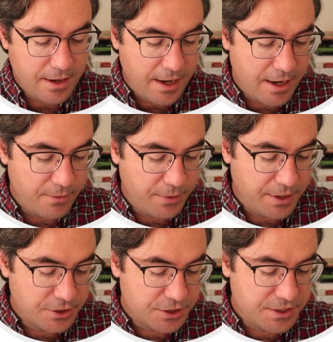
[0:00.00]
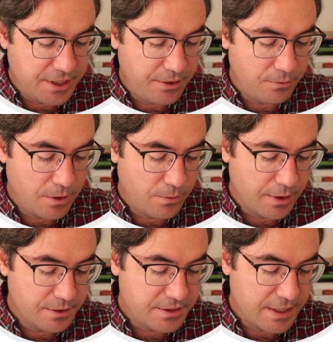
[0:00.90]
and we can just see, well,
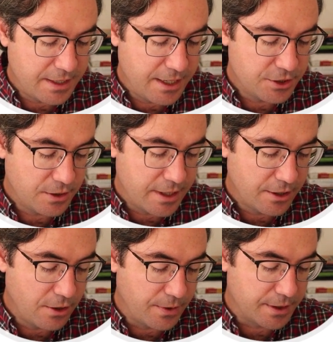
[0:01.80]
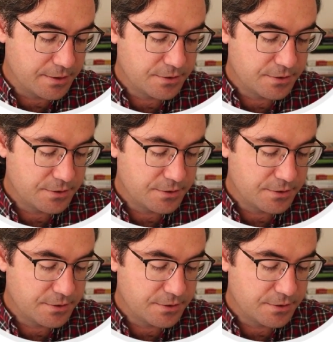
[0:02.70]
where is that tangent line going?